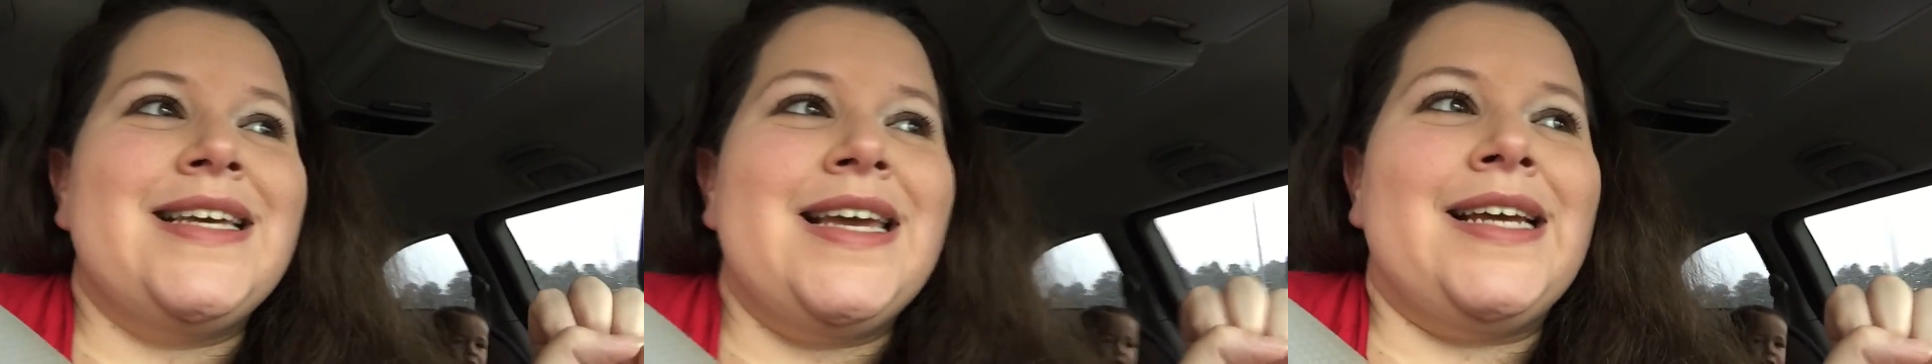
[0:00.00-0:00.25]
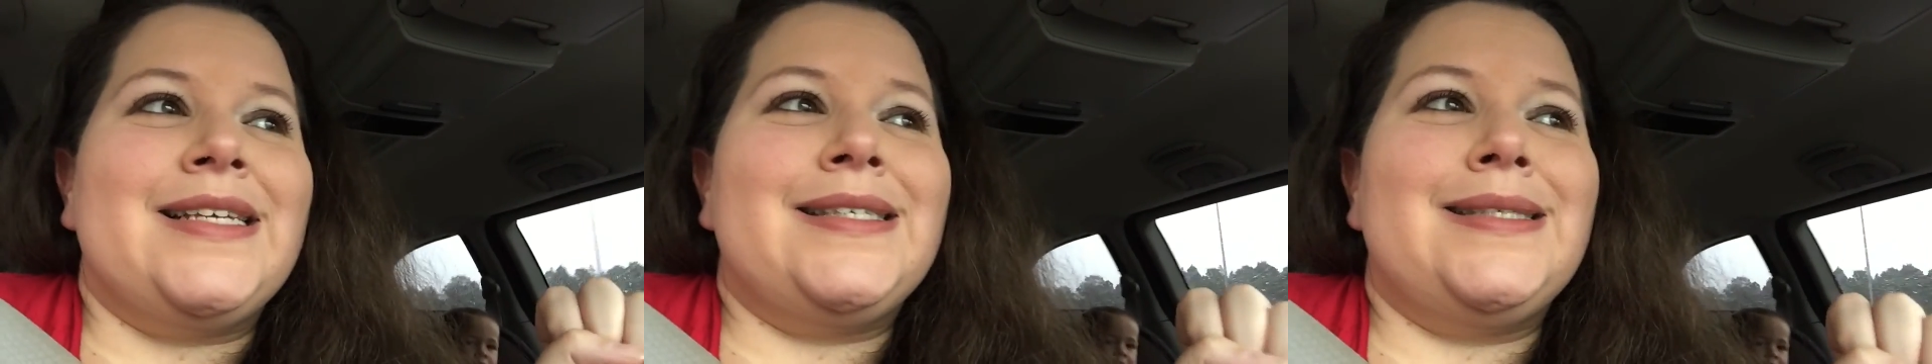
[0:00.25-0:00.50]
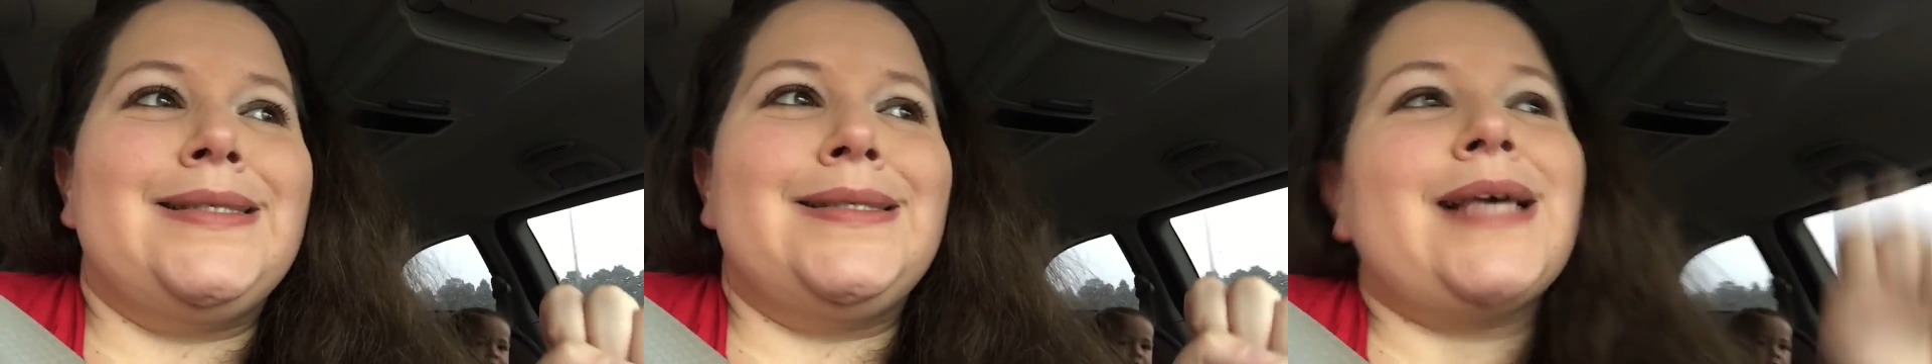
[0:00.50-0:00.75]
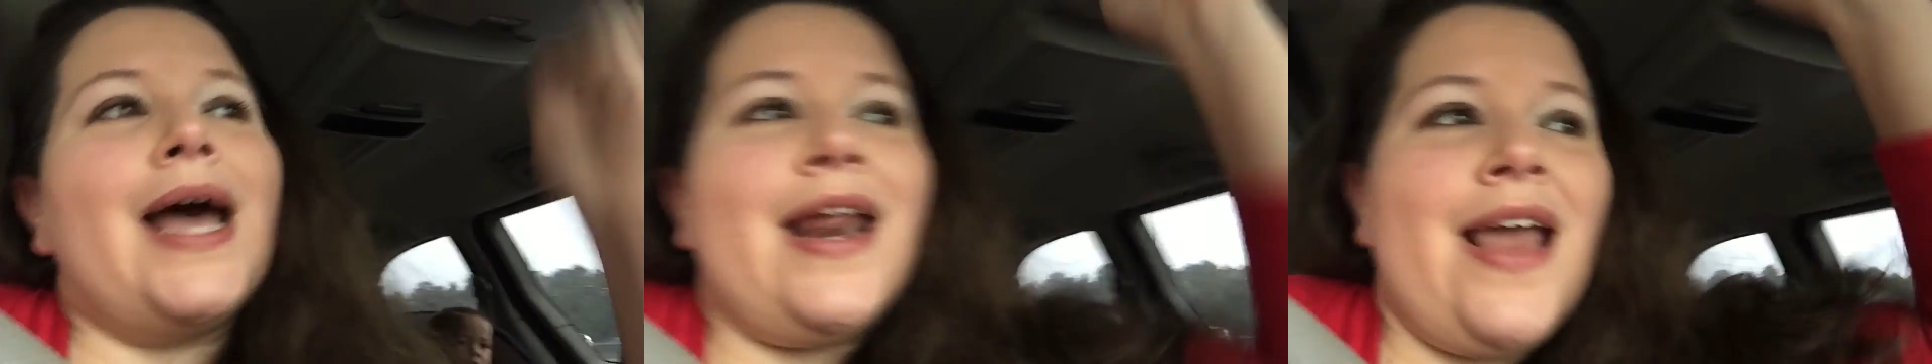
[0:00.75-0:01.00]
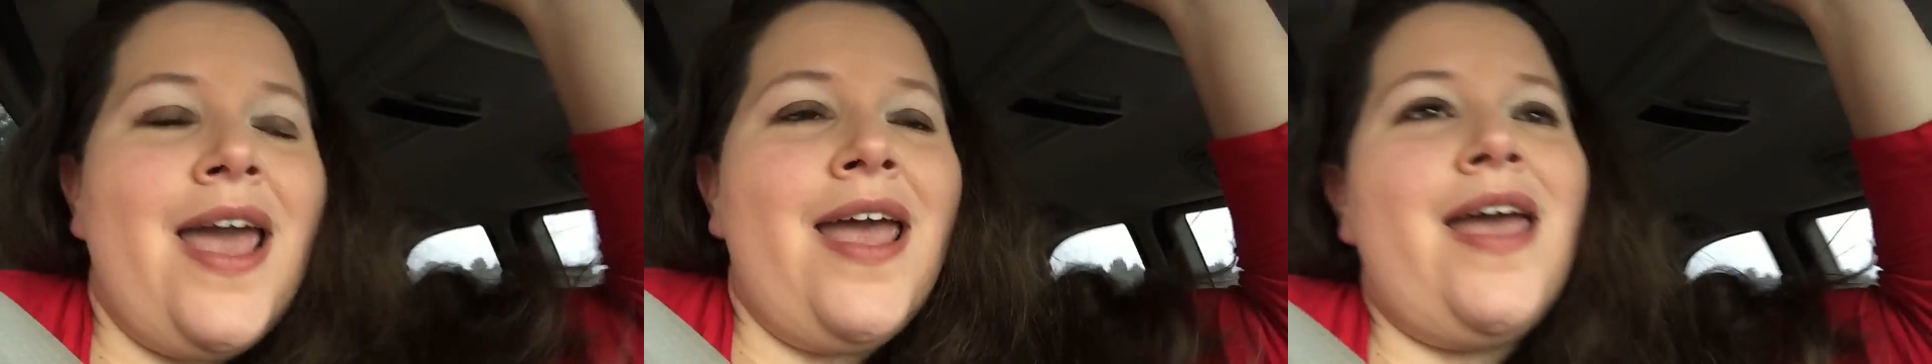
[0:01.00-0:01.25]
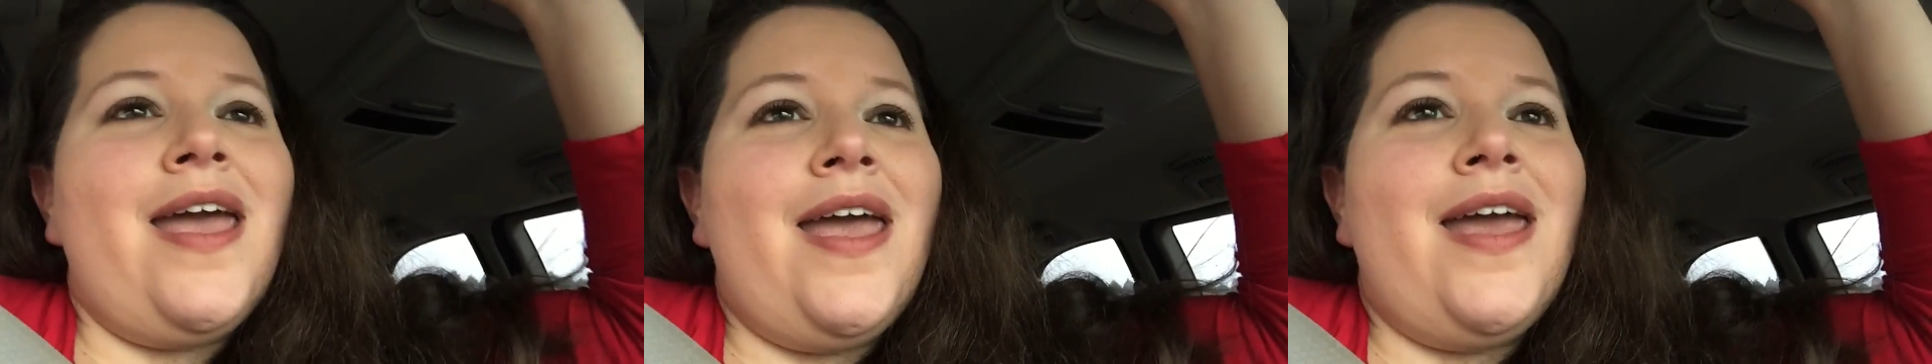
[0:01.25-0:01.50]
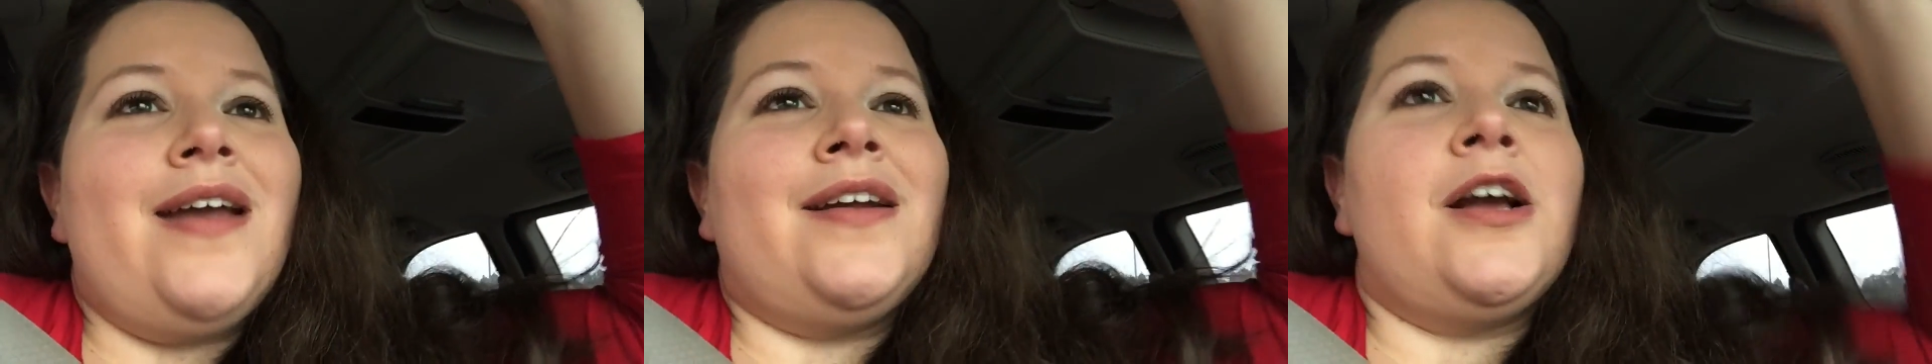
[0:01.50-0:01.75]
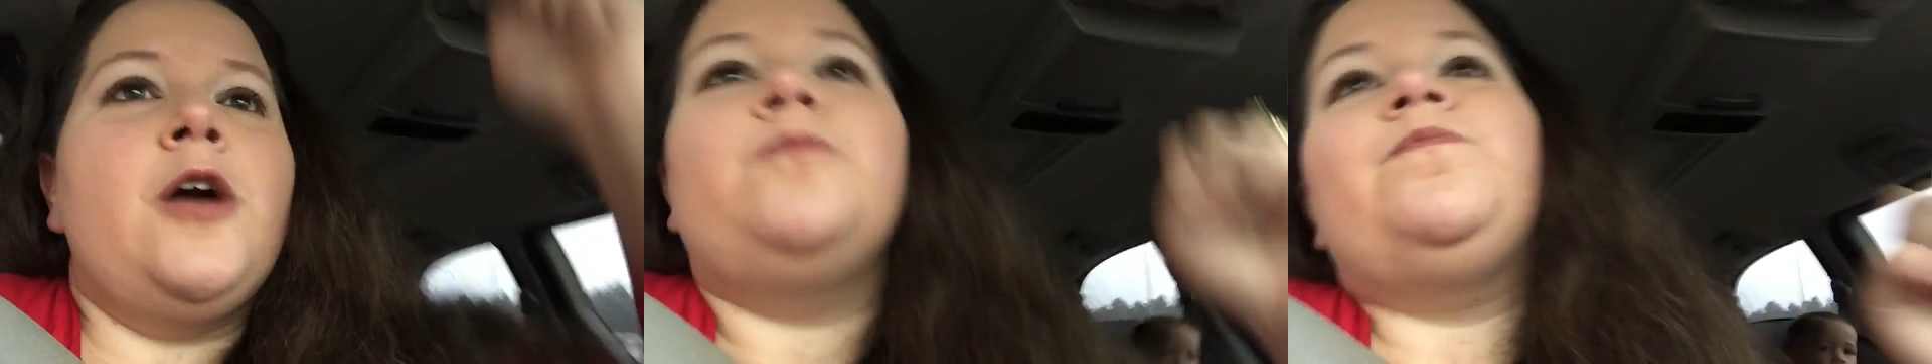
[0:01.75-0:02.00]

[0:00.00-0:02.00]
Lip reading: exciting.